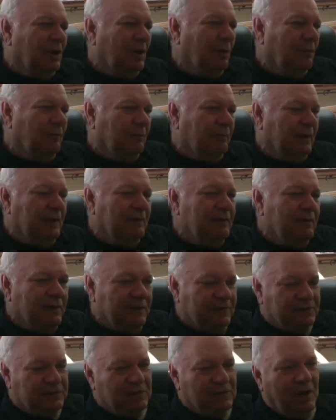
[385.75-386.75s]
you know,
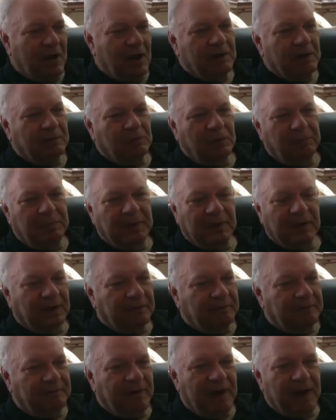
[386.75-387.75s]
in this genre would be
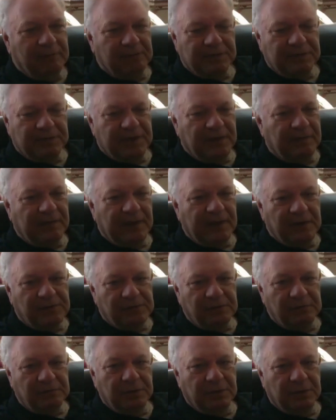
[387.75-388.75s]
like five or
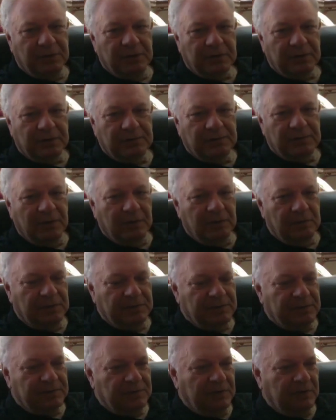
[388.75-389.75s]
10,000 books. So
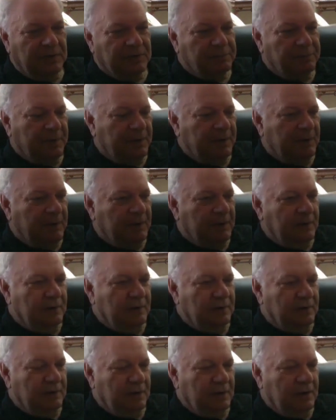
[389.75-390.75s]
it's, it's been,
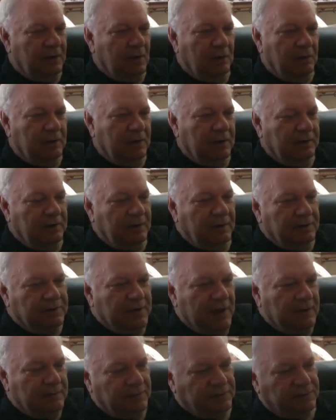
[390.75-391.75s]
you know, it,
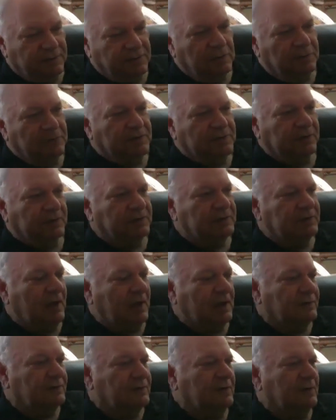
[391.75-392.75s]
it's had this huge
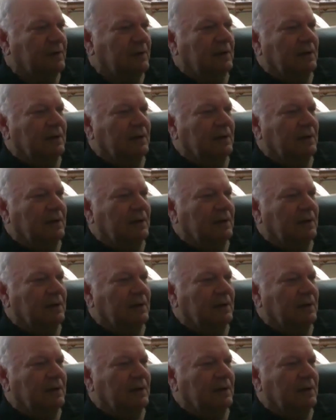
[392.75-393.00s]
success.